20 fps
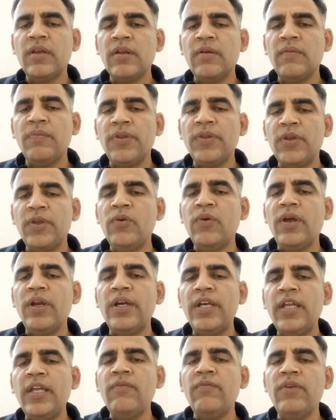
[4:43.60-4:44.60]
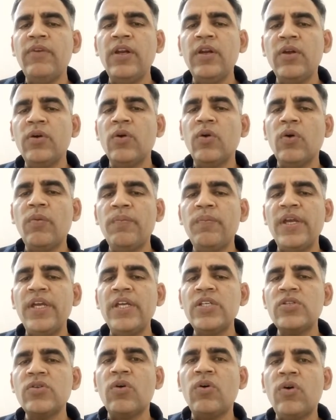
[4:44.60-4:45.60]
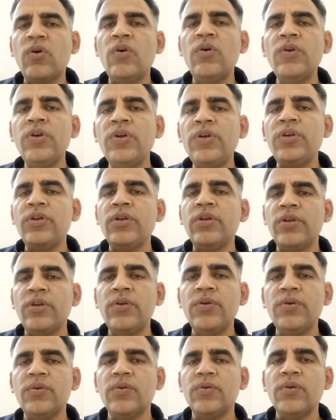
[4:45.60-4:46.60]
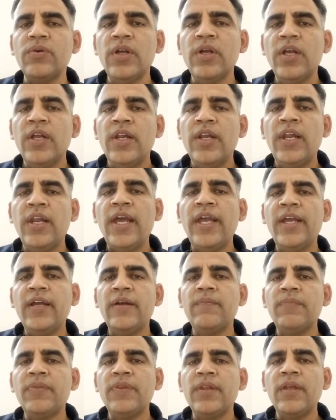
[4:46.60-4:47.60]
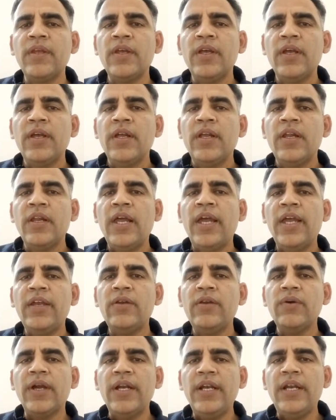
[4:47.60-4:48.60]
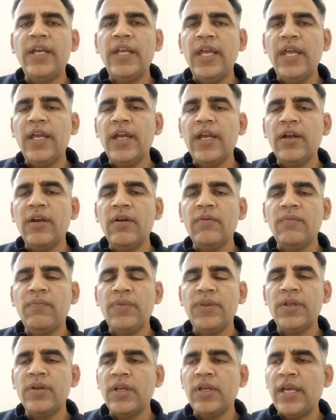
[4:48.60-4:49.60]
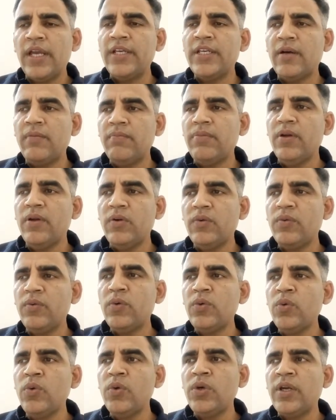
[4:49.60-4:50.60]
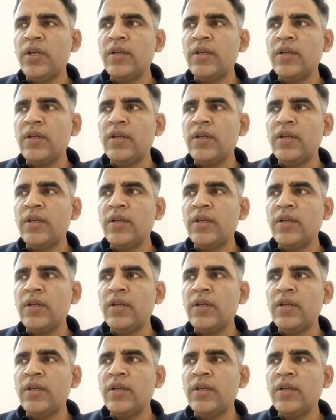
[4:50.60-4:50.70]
your team will grow based on you. Like like you can take a example of two